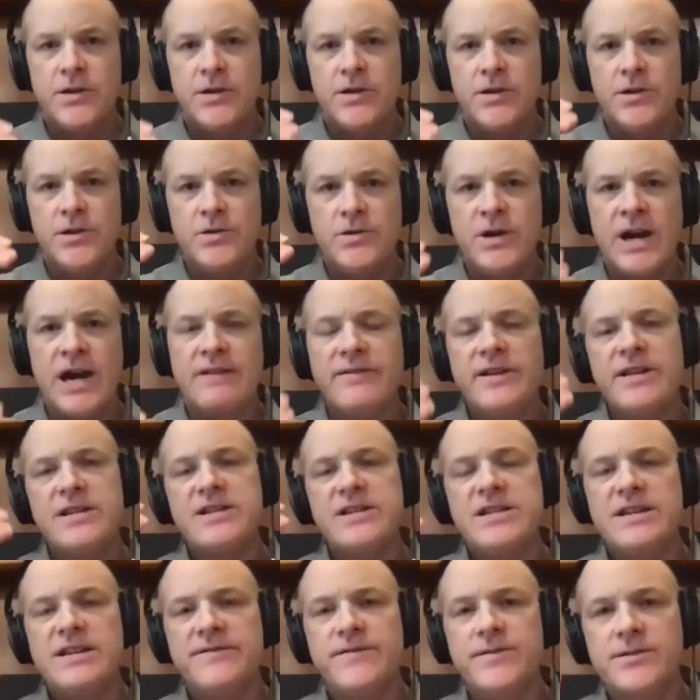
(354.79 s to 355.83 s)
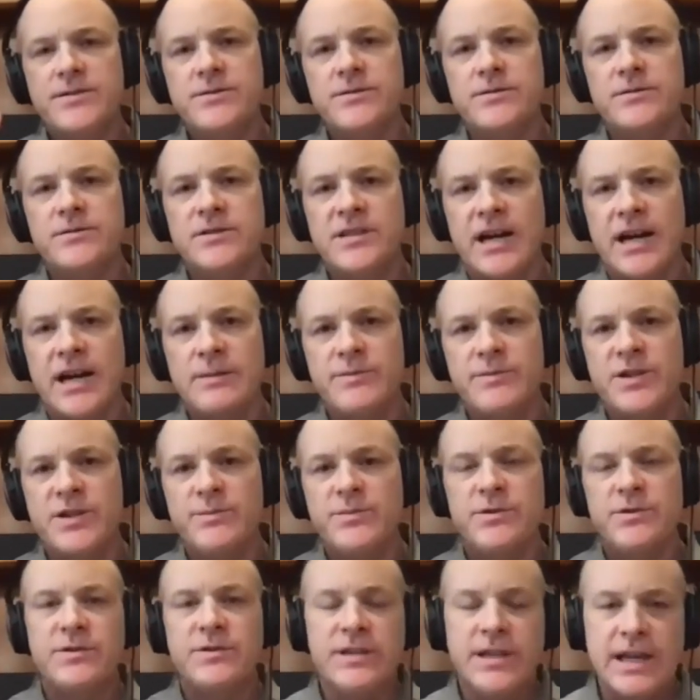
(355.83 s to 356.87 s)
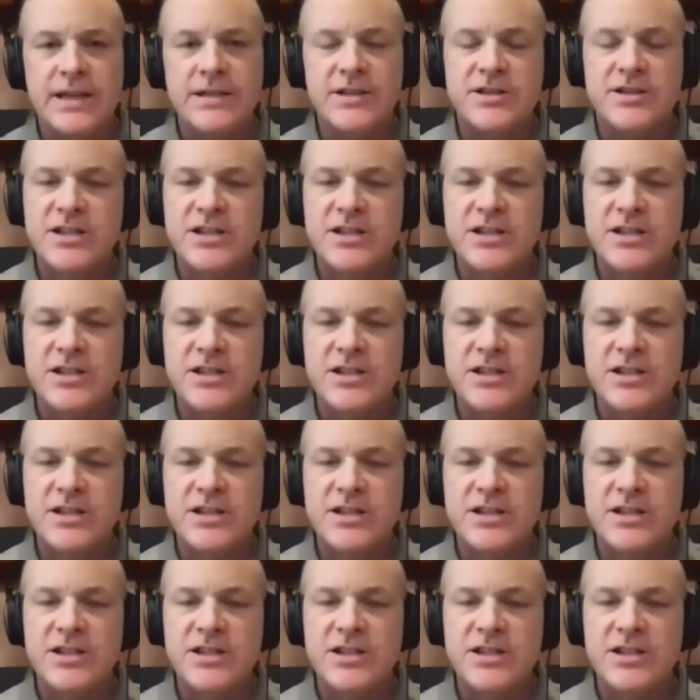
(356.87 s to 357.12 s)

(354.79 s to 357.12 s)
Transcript: you have a difficult time communicating.